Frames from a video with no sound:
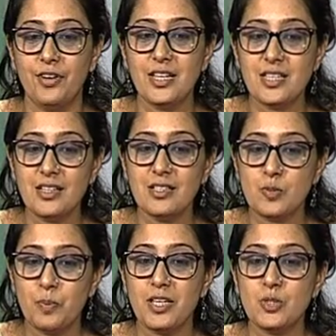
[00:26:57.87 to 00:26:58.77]
creating a
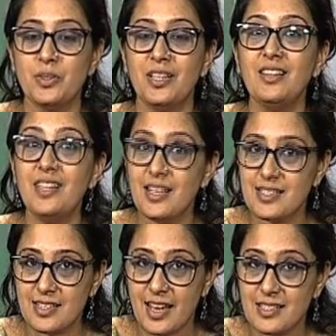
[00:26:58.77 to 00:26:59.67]
space within the
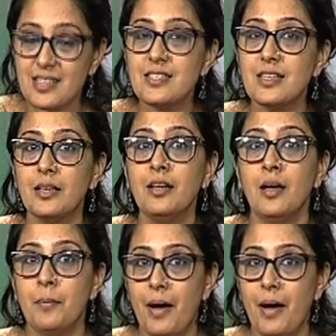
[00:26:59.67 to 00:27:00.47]
ex existing